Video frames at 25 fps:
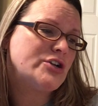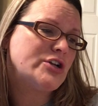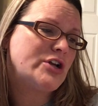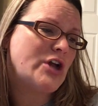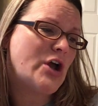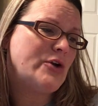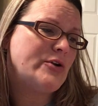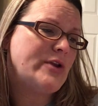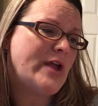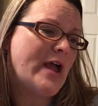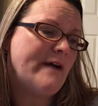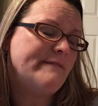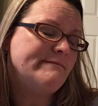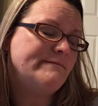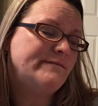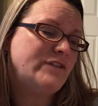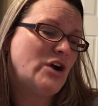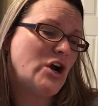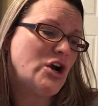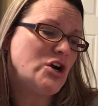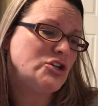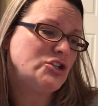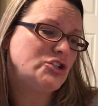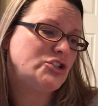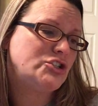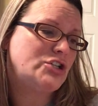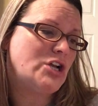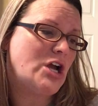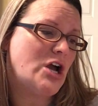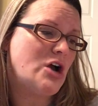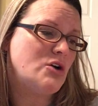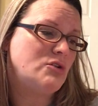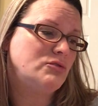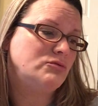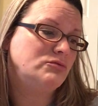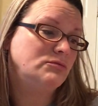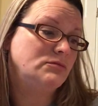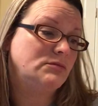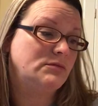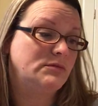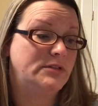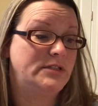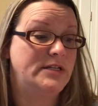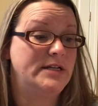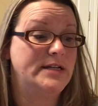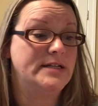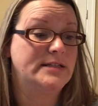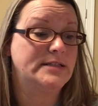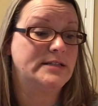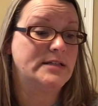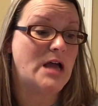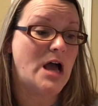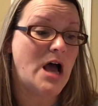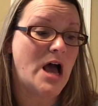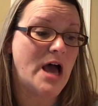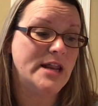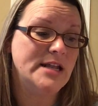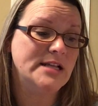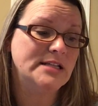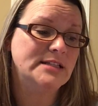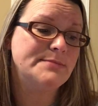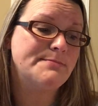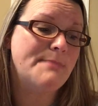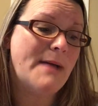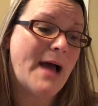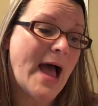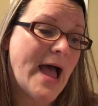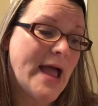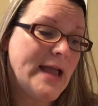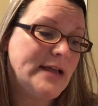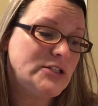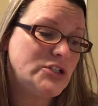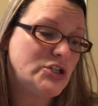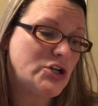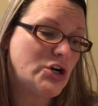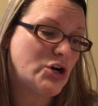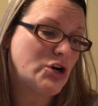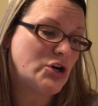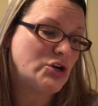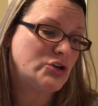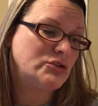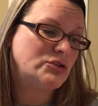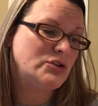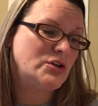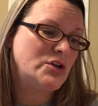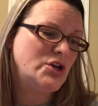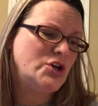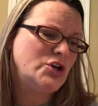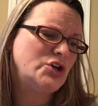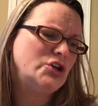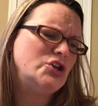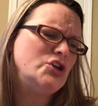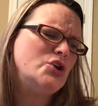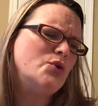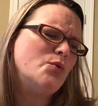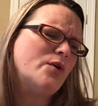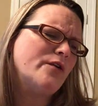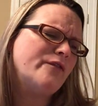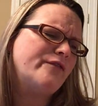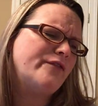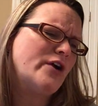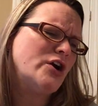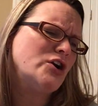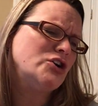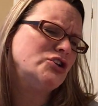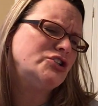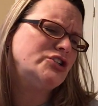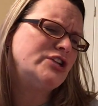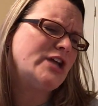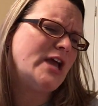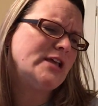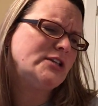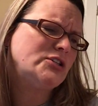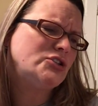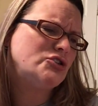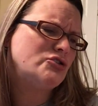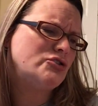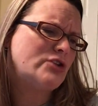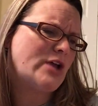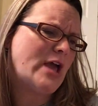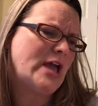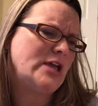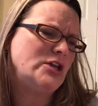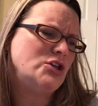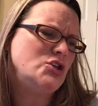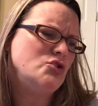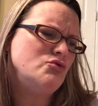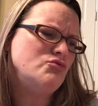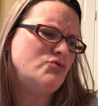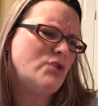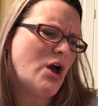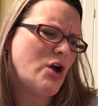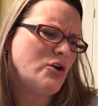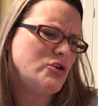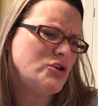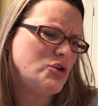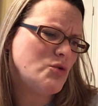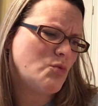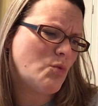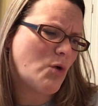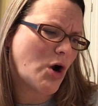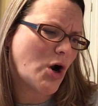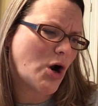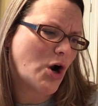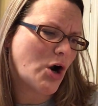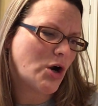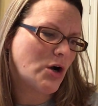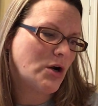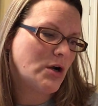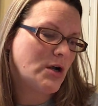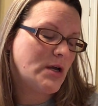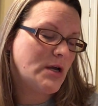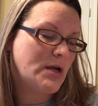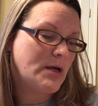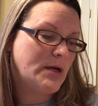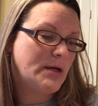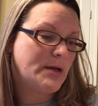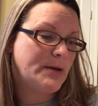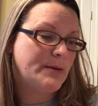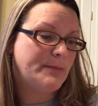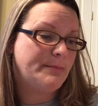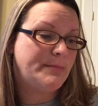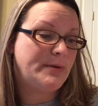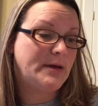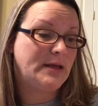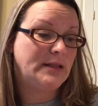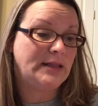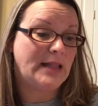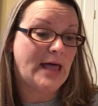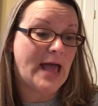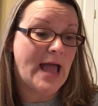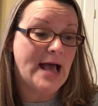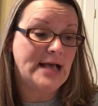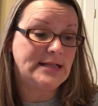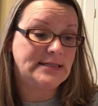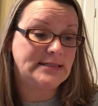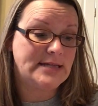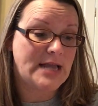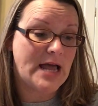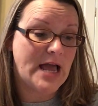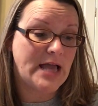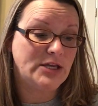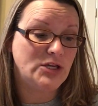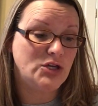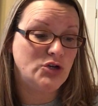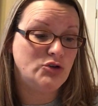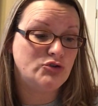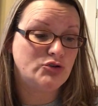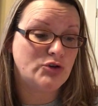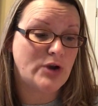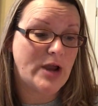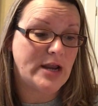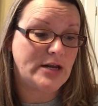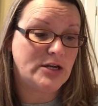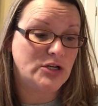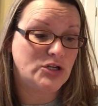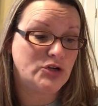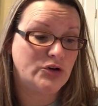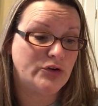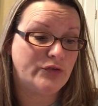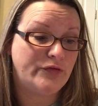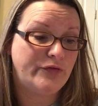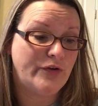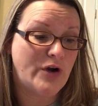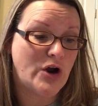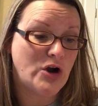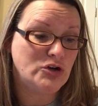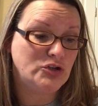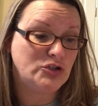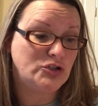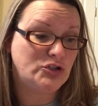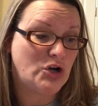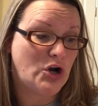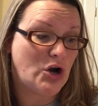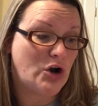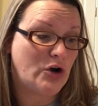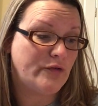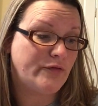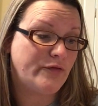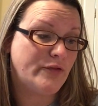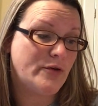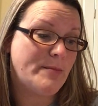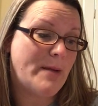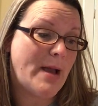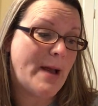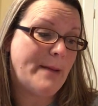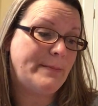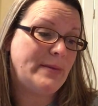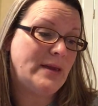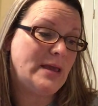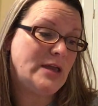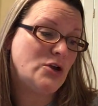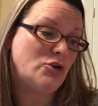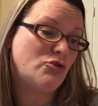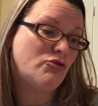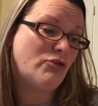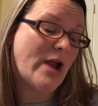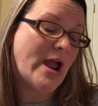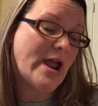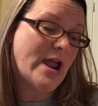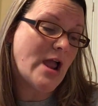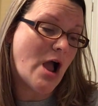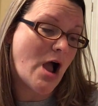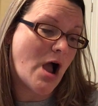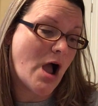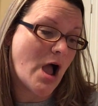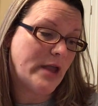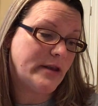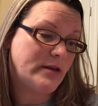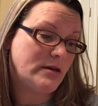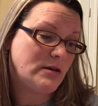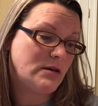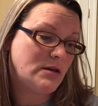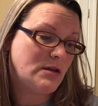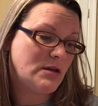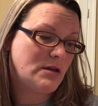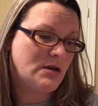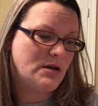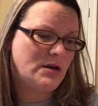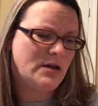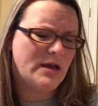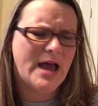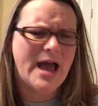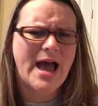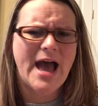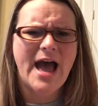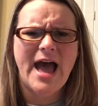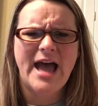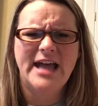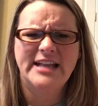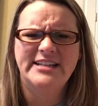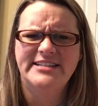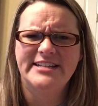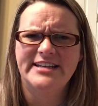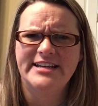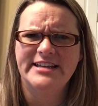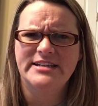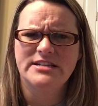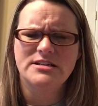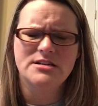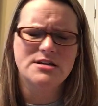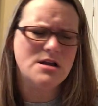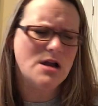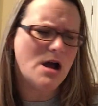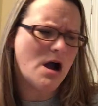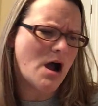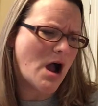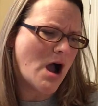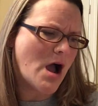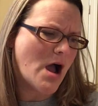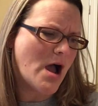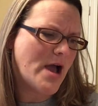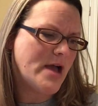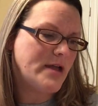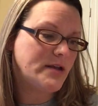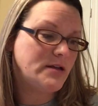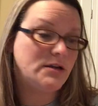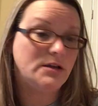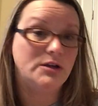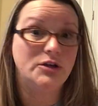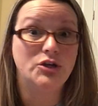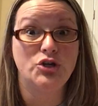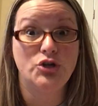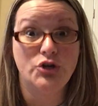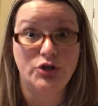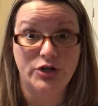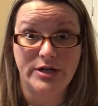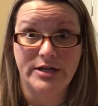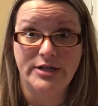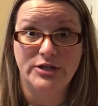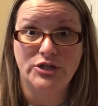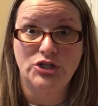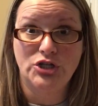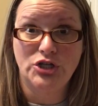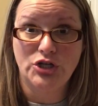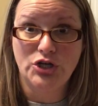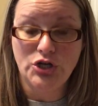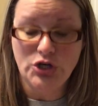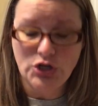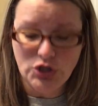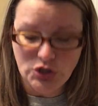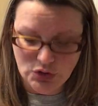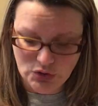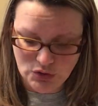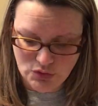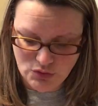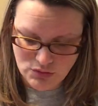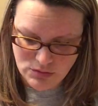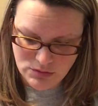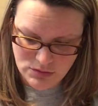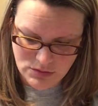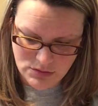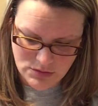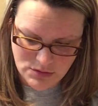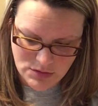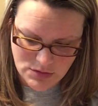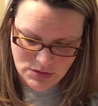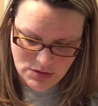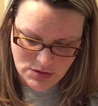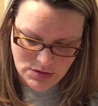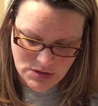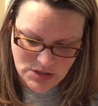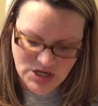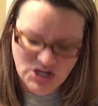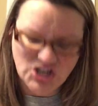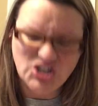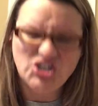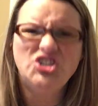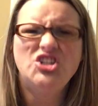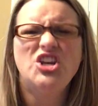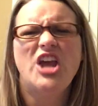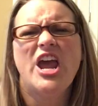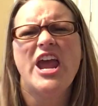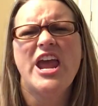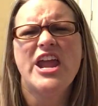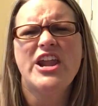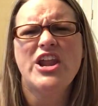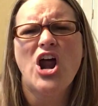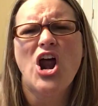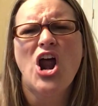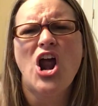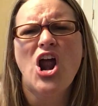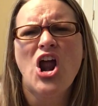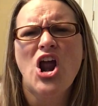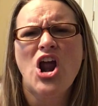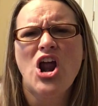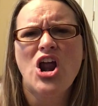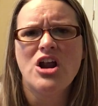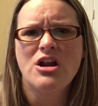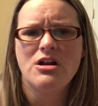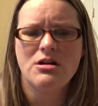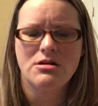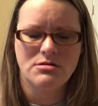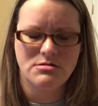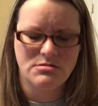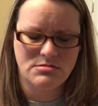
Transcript: to go down first, Joan." "'Tis not, it's my turn." "You were first yesterday. You know you were." "But last night you traded your first turn for my pink crayon." "I did not." "You did too." "Cheater."